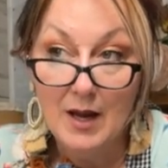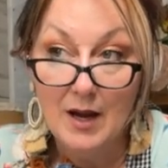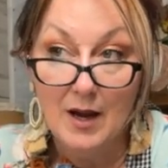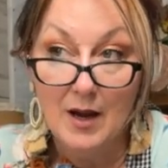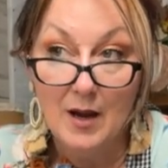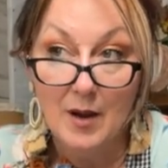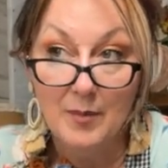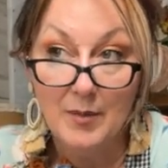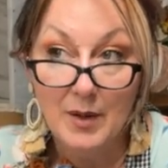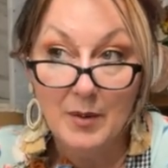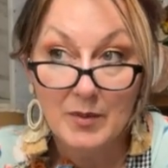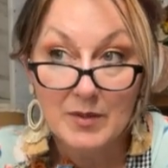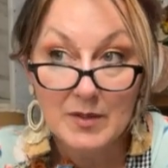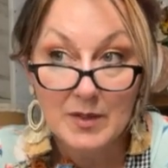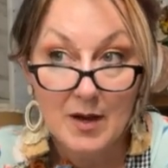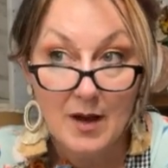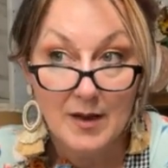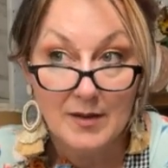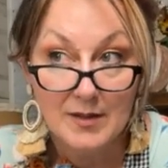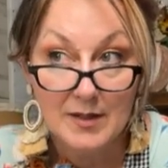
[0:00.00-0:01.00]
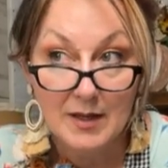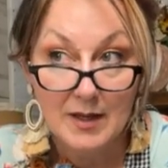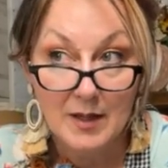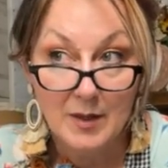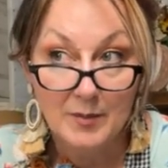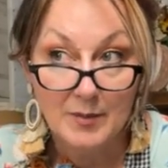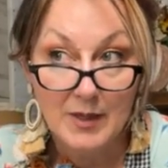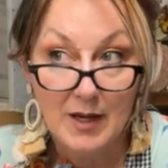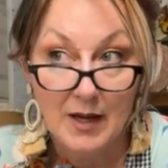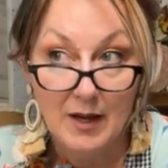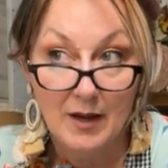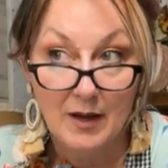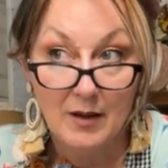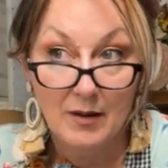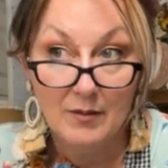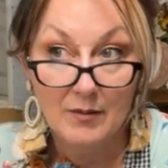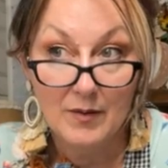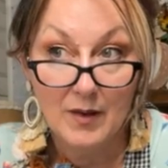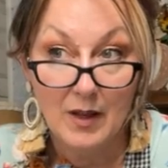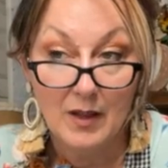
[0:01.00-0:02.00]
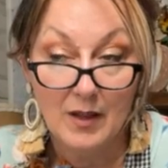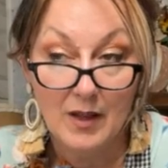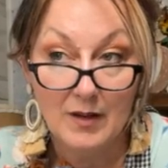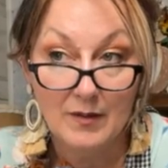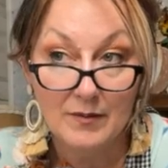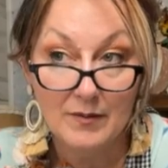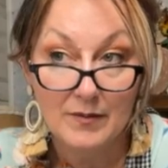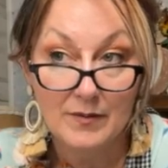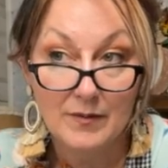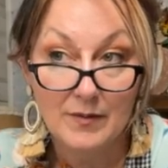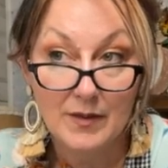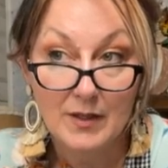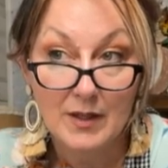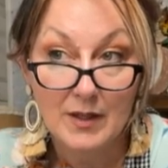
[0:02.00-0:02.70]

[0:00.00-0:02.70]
It was causing him to have a lot of